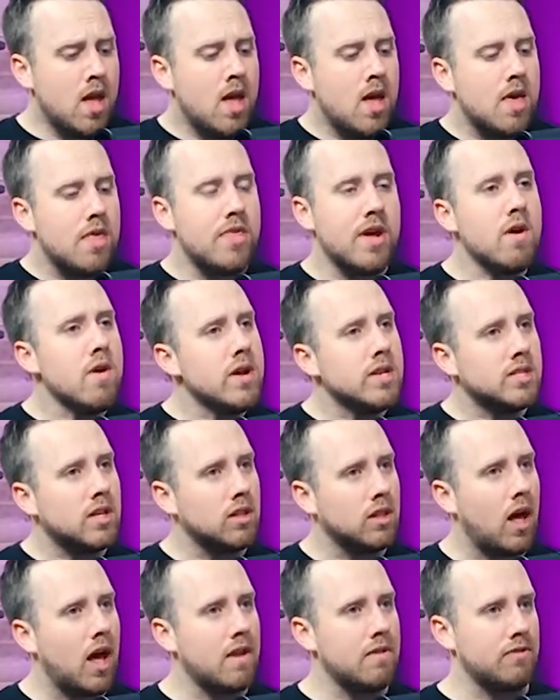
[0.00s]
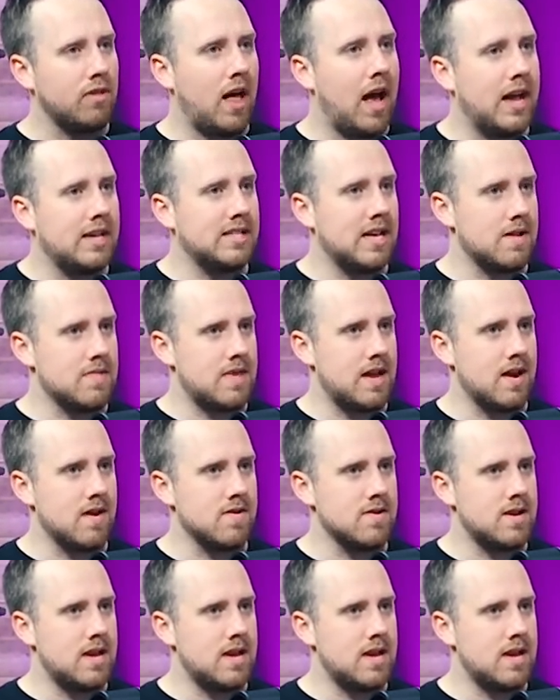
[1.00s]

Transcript: there is a lot of lies out there.